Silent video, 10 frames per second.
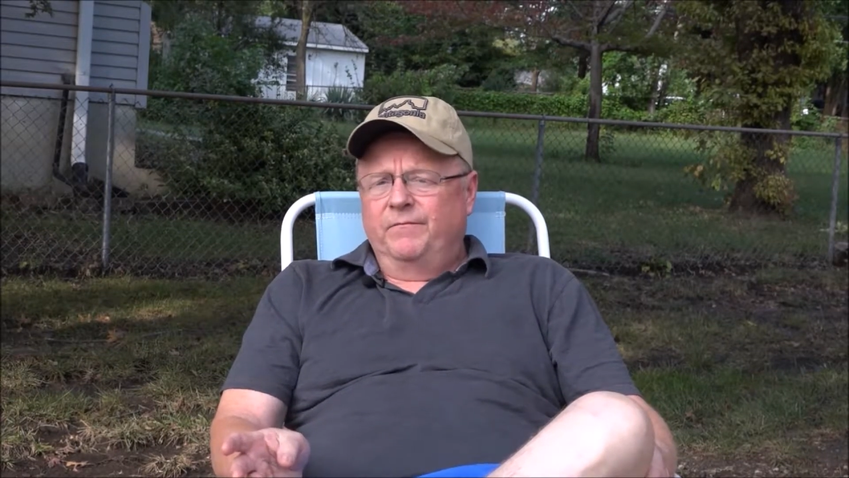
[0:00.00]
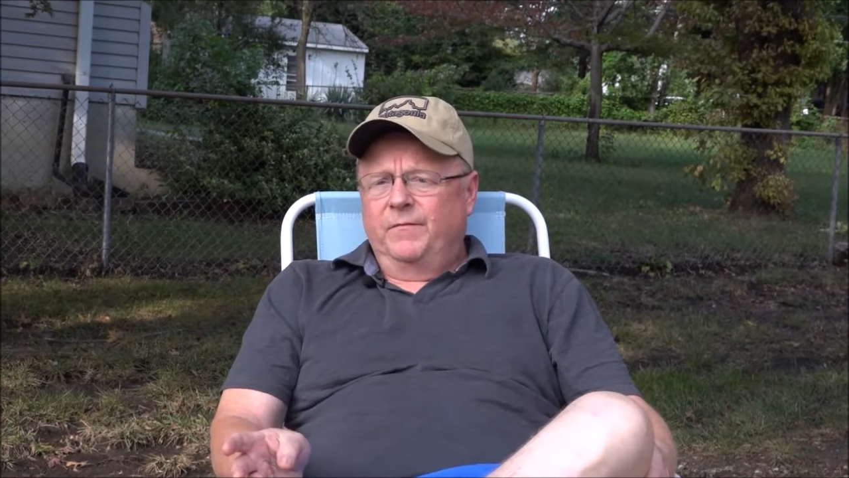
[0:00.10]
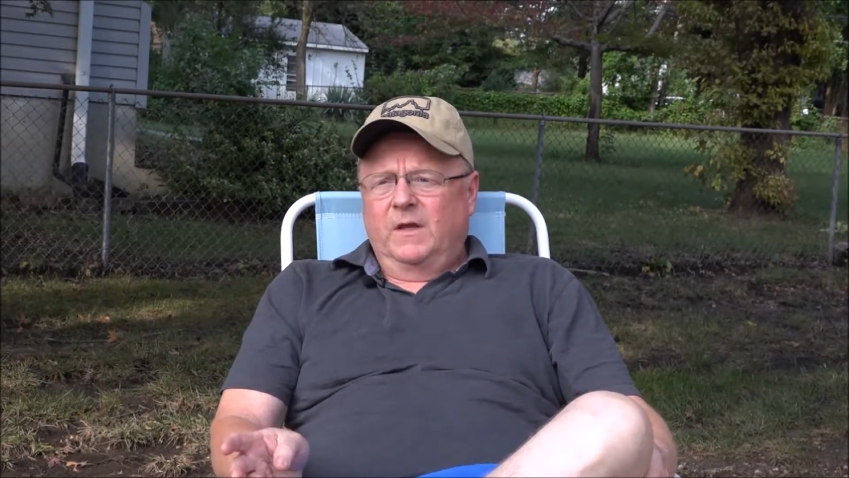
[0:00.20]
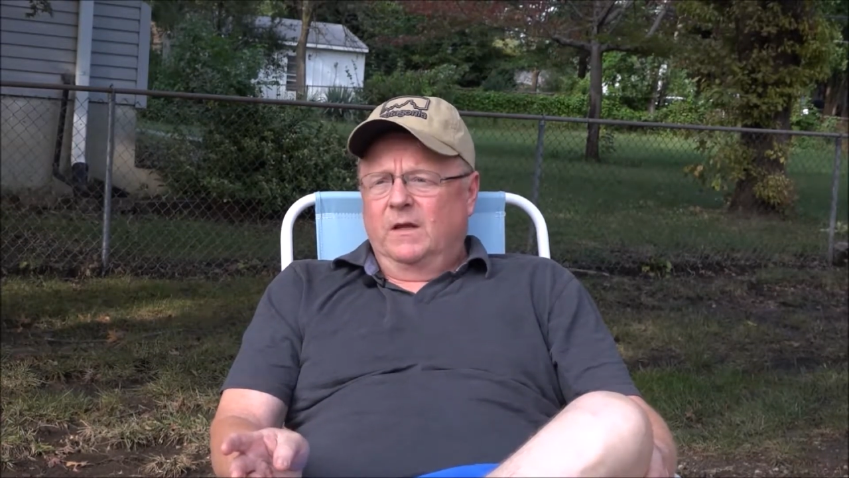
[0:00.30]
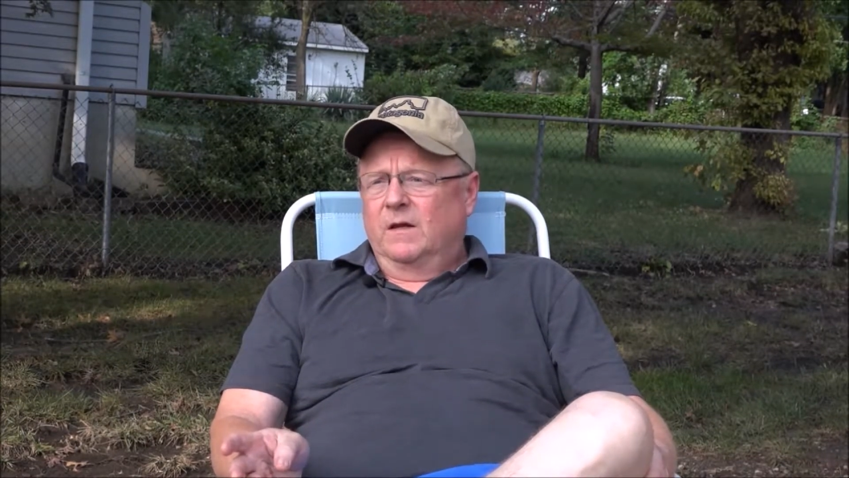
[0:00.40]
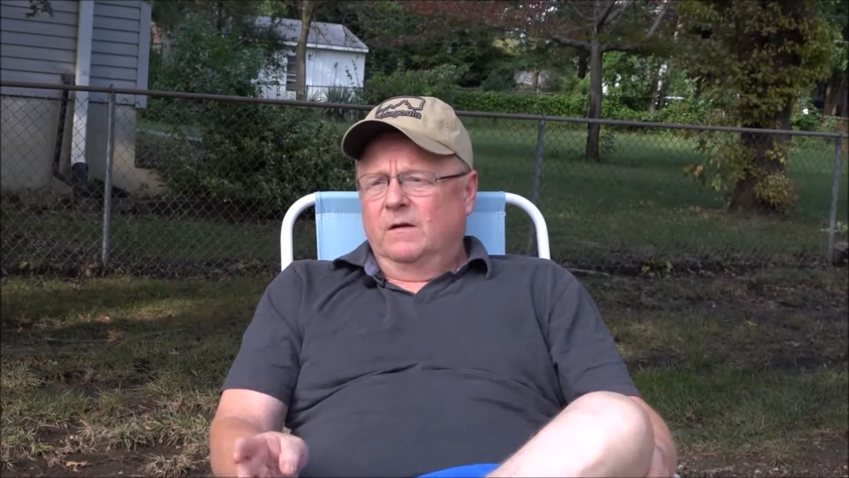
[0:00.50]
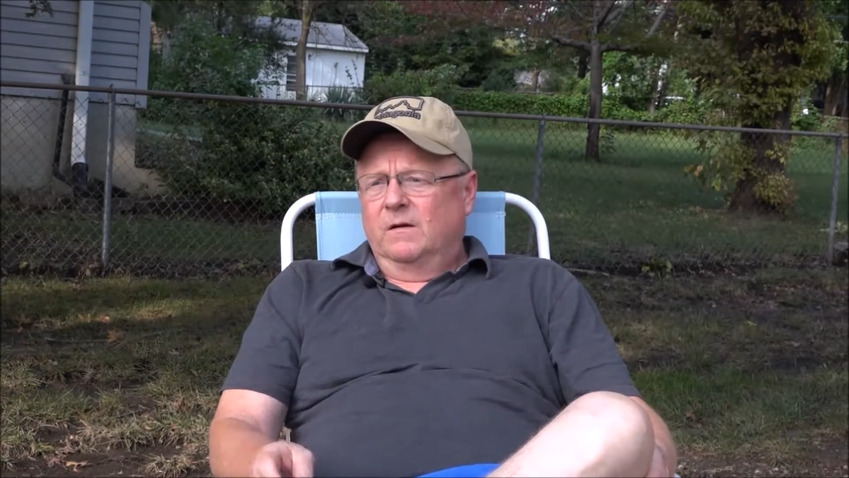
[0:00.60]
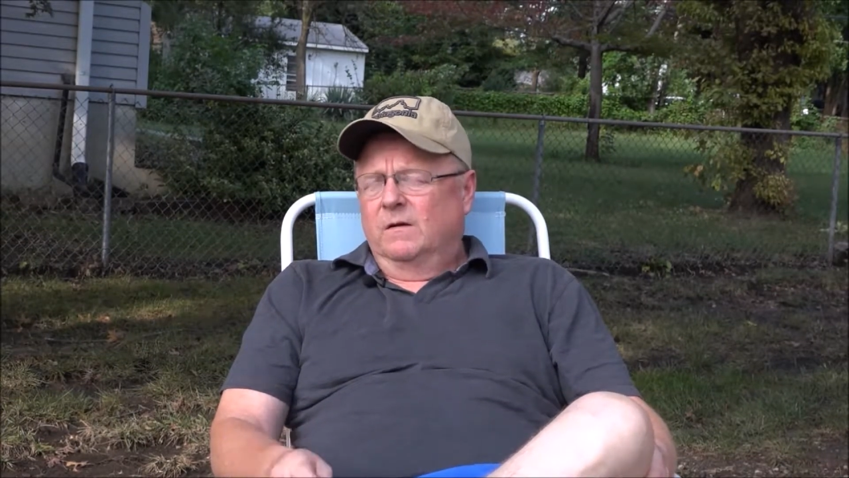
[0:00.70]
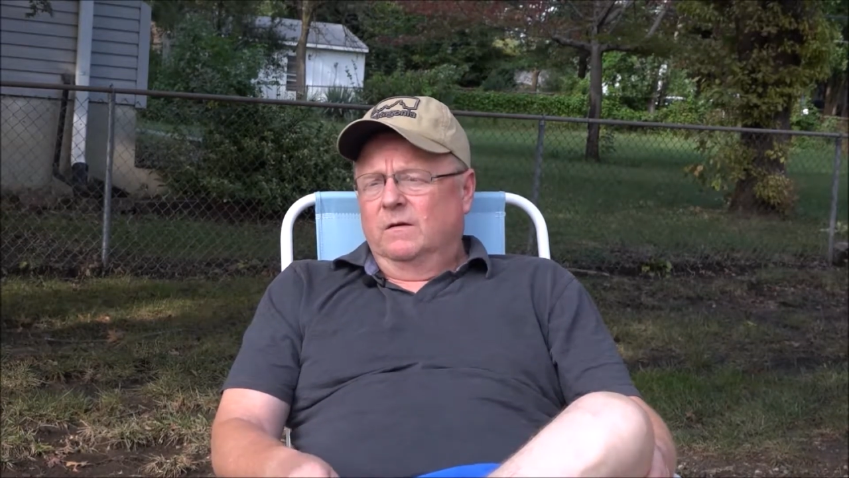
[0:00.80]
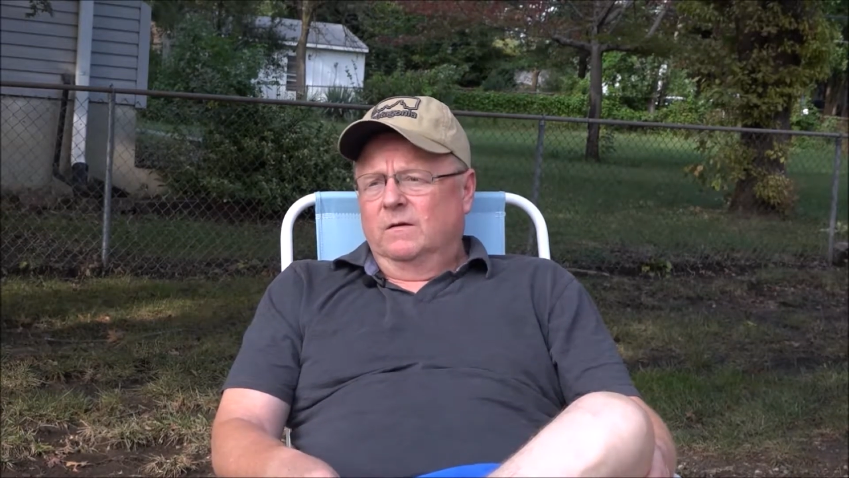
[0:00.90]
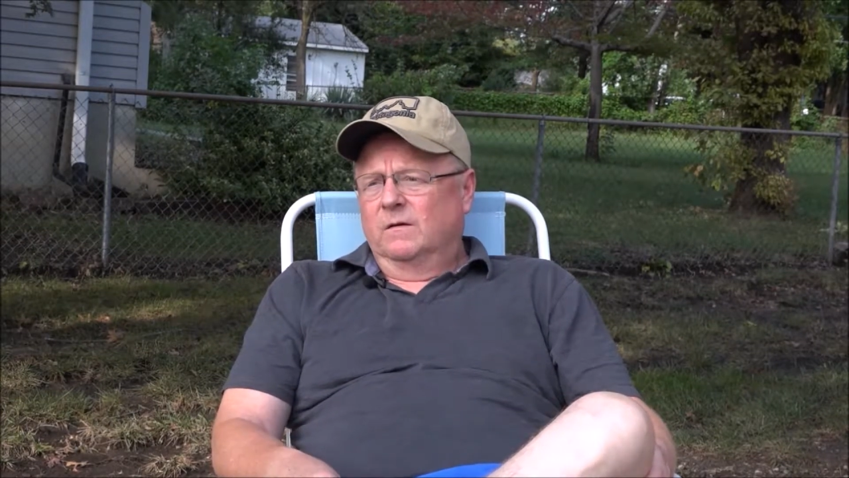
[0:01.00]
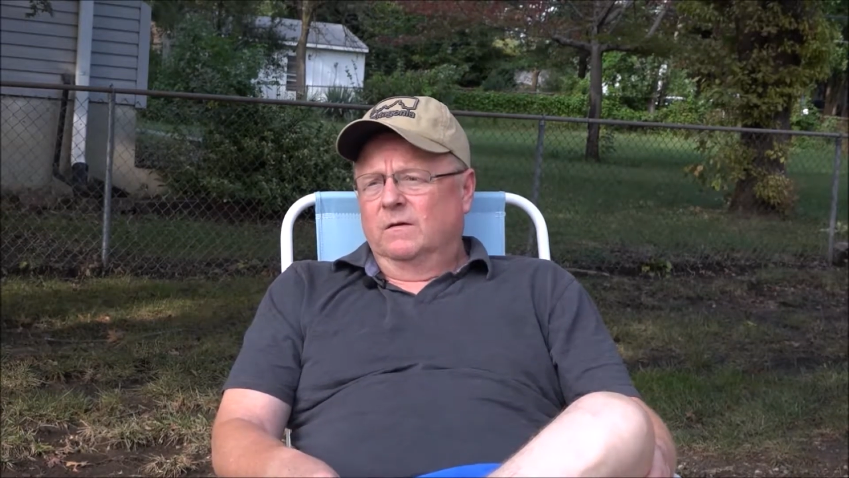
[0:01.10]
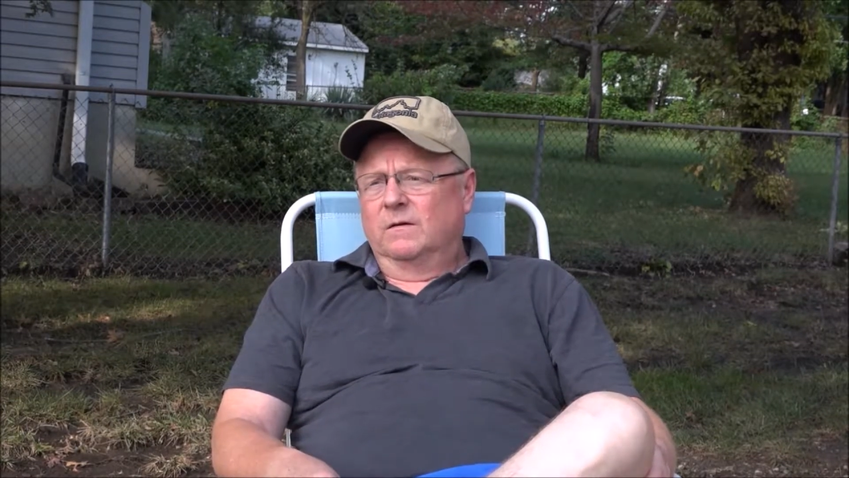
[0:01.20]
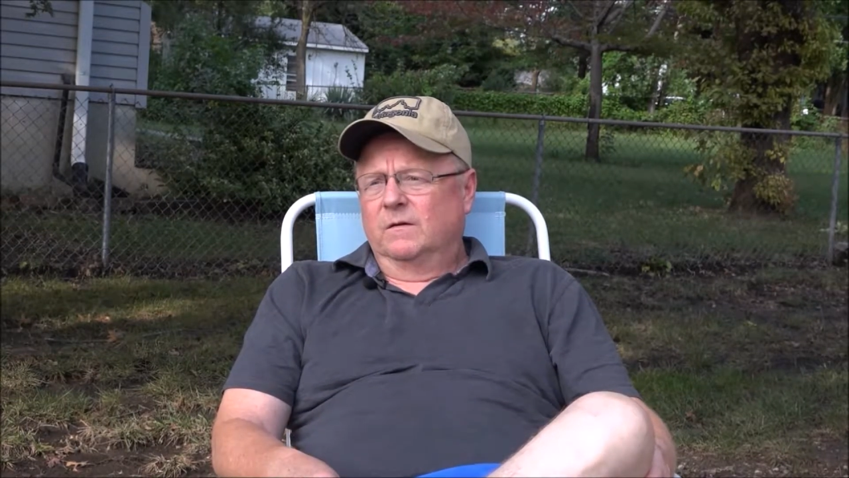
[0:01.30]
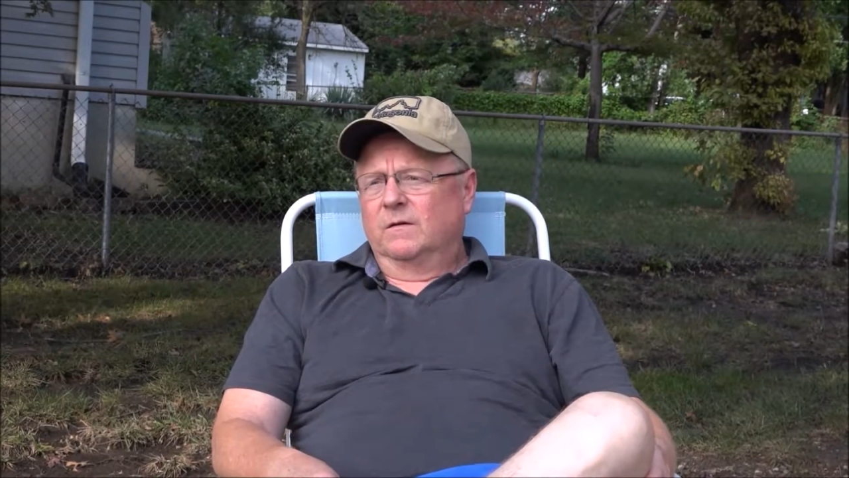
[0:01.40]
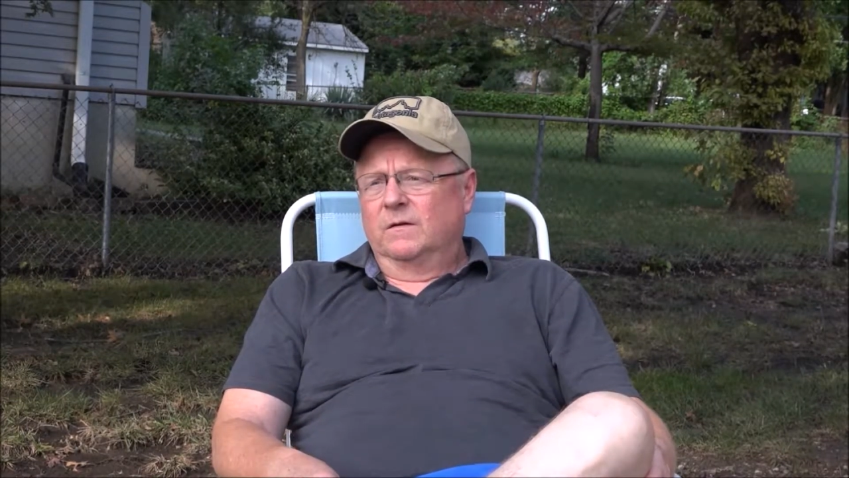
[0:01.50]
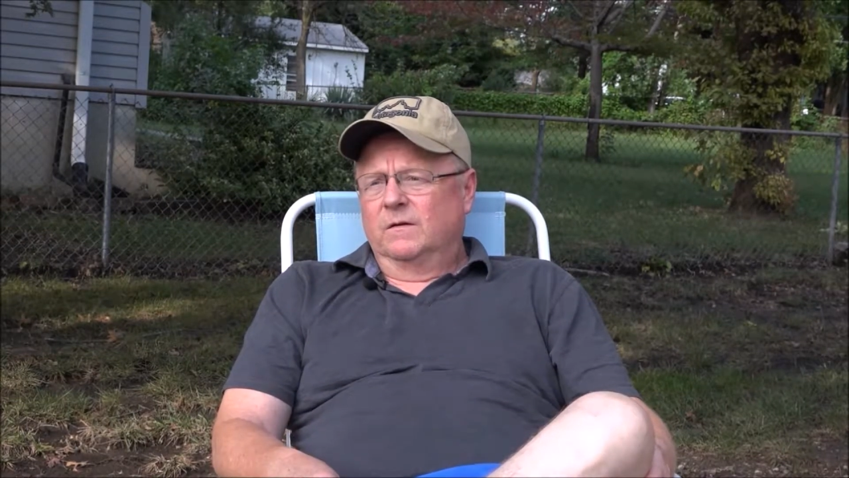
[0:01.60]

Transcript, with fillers: So why why the violence?